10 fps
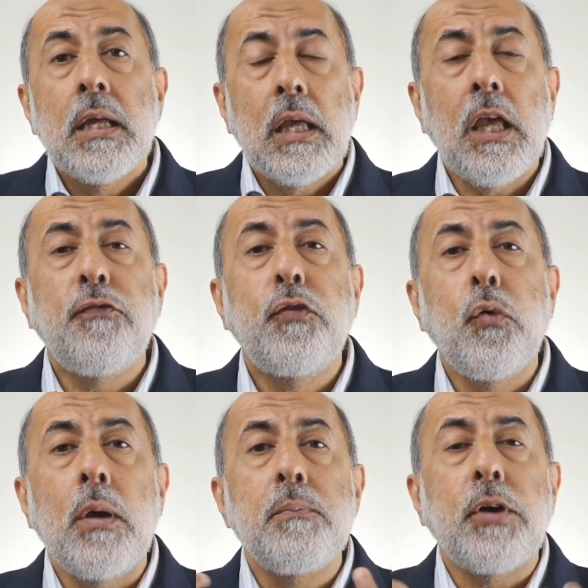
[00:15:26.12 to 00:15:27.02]
If
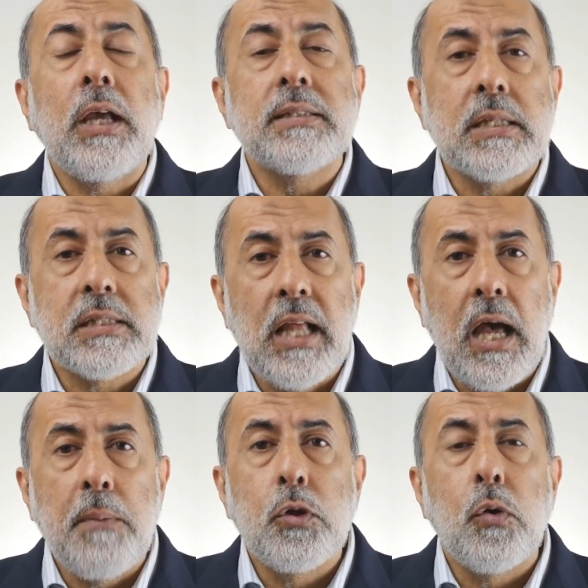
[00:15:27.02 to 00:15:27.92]
you embrace
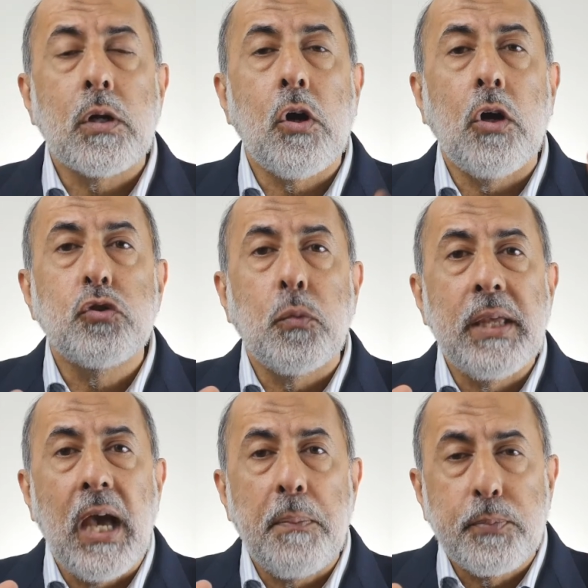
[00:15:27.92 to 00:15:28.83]
Islam, you are going to
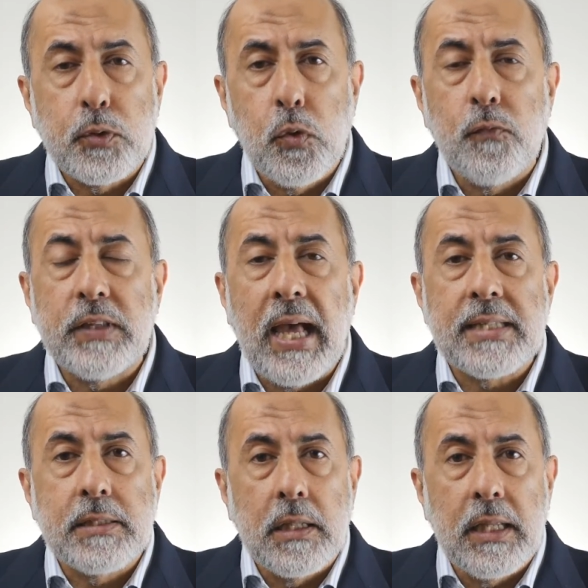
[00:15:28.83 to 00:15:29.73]
be approved
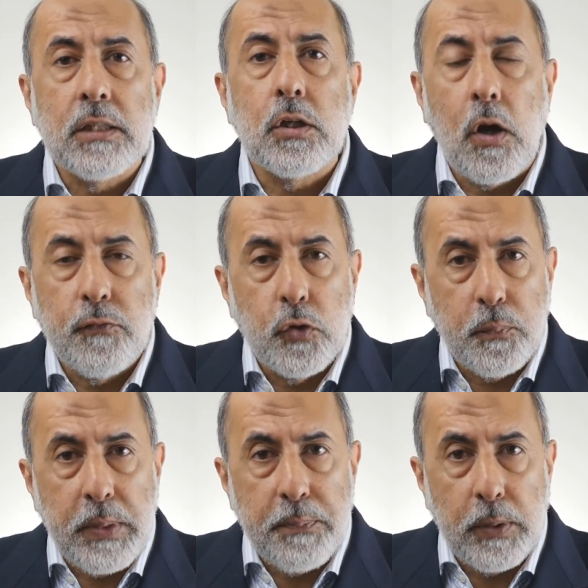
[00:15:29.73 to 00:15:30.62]
as the leader of your
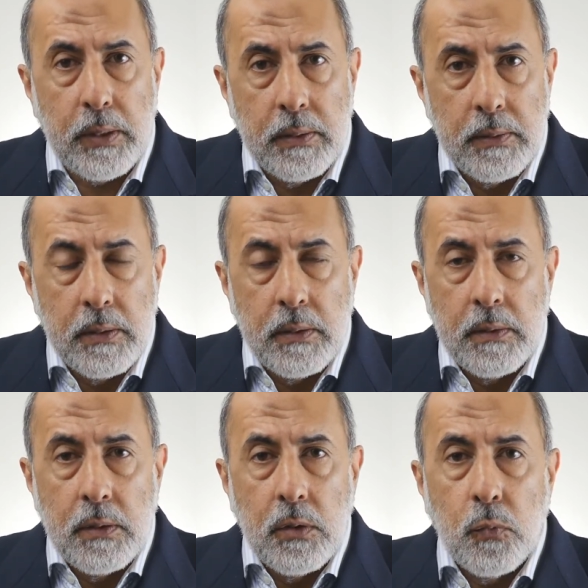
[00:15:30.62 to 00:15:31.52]
people.
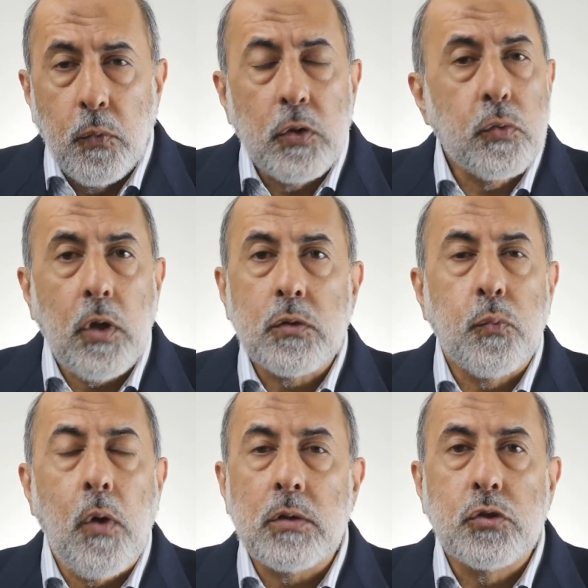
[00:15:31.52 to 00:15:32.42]
We do not
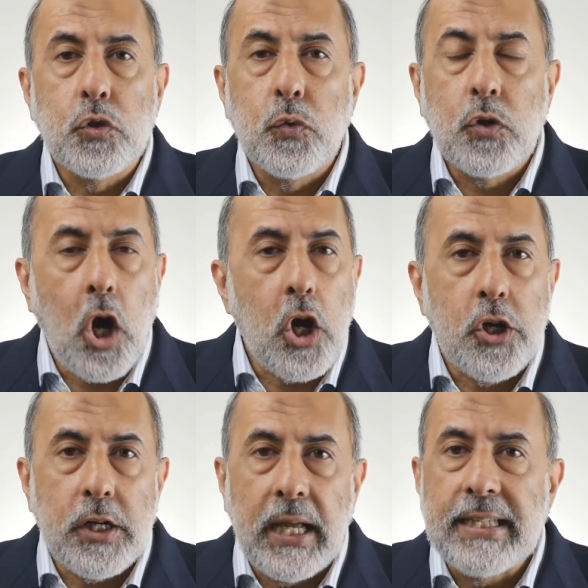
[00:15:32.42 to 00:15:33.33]
want to
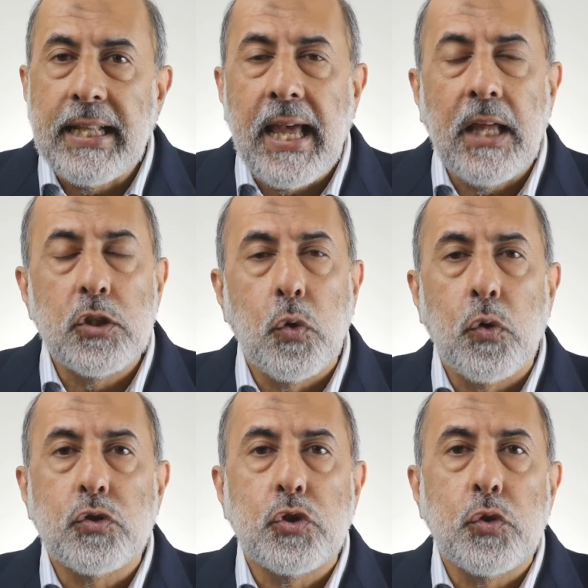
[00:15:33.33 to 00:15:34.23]
conquer any land
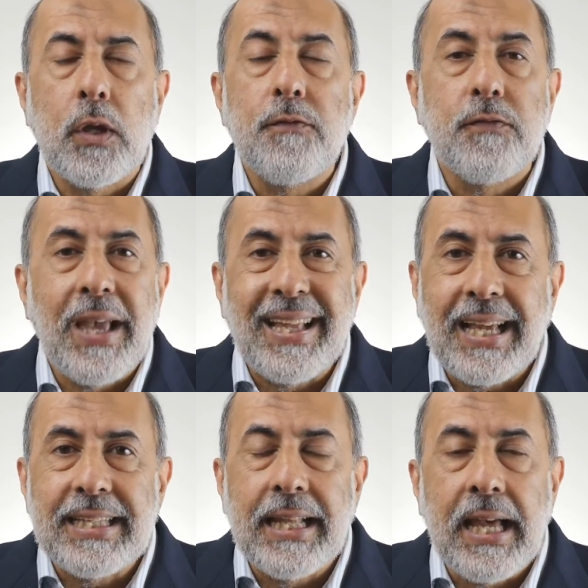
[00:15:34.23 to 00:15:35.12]
or to invade
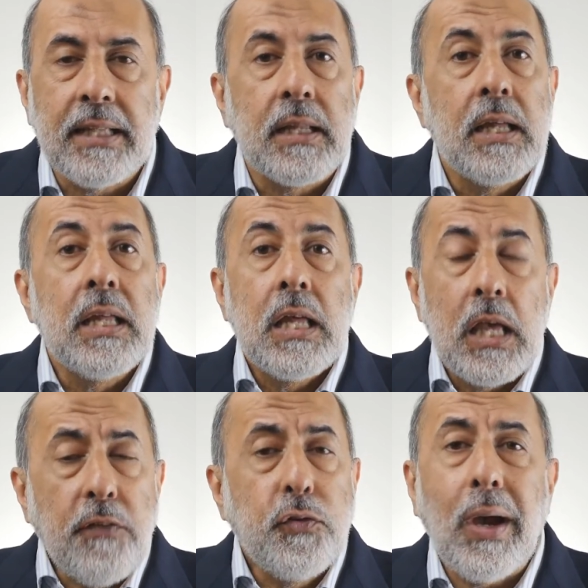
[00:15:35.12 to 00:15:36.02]
any land.
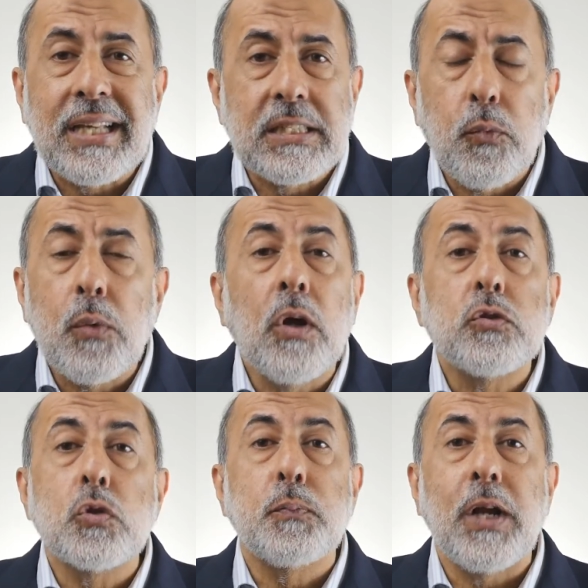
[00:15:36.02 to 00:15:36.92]
If you accept, we want
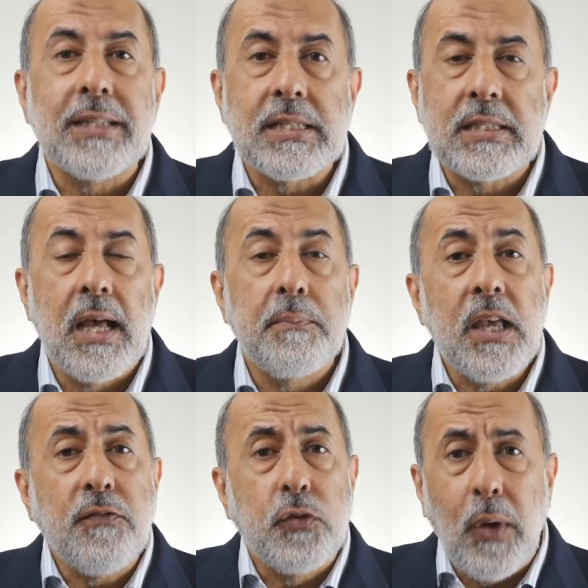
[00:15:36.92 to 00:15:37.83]
to spread Islam.
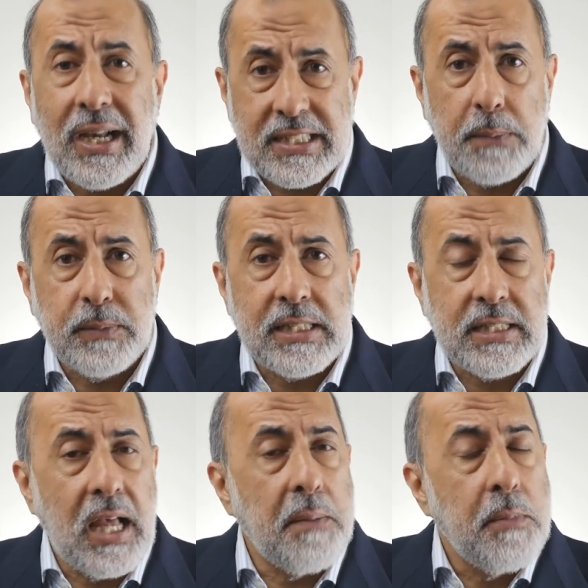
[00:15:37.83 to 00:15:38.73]
If you accept
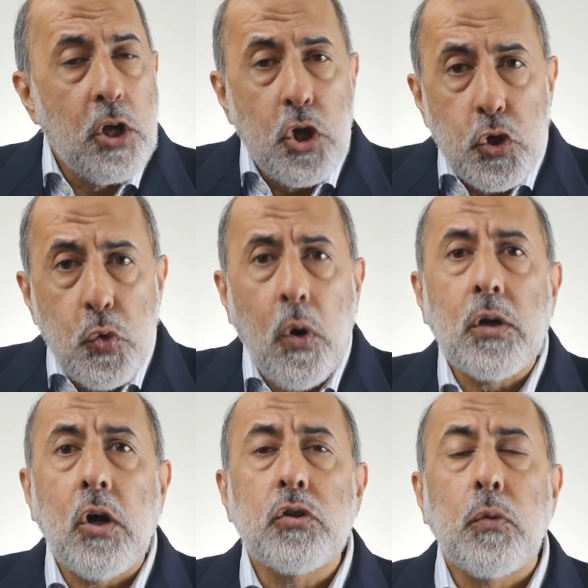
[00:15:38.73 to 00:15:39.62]
Islam, you are
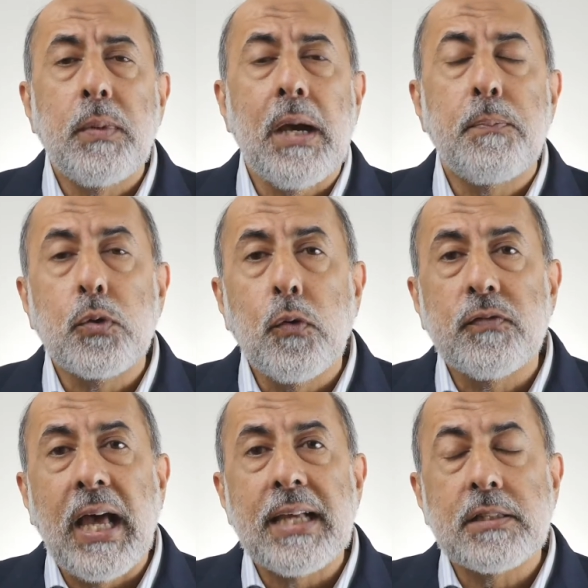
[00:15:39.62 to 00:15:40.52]
going to be
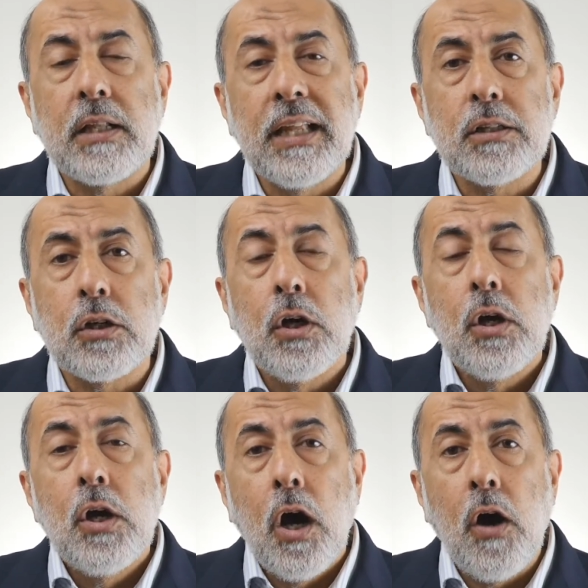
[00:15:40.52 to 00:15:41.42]
approved as the leader
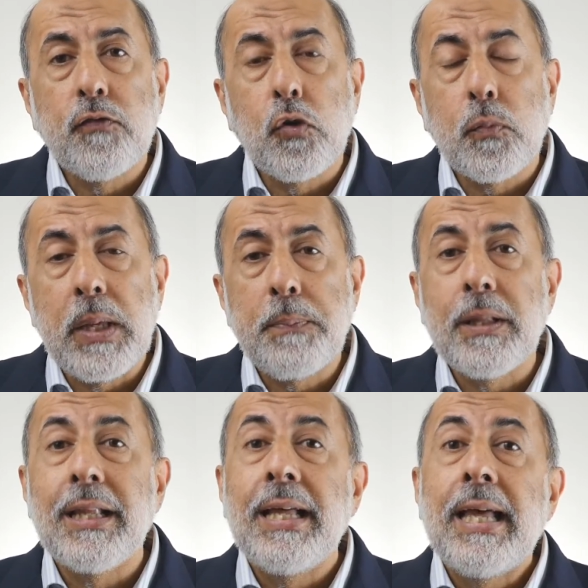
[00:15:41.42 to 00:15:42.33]
of your people.